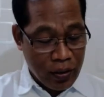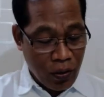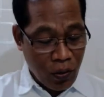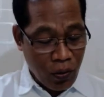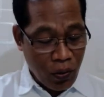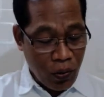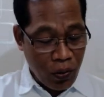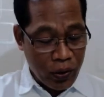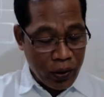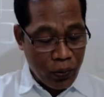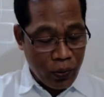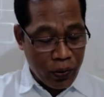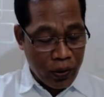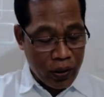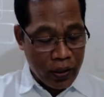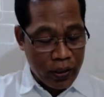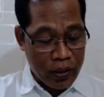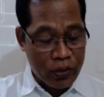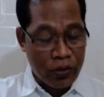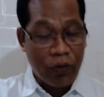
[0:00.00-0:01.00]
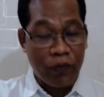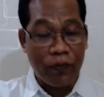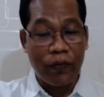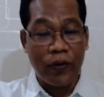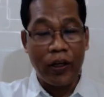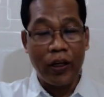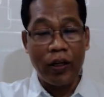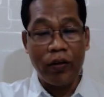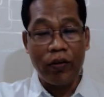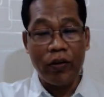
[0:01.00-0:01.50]
All the workers of
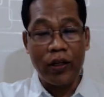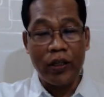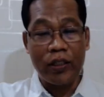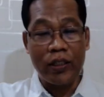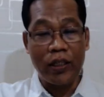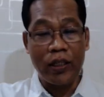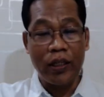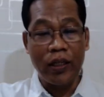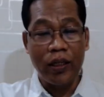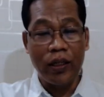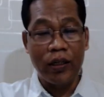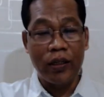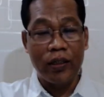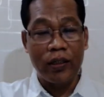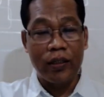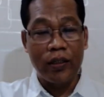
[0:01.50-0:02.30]
iniquity,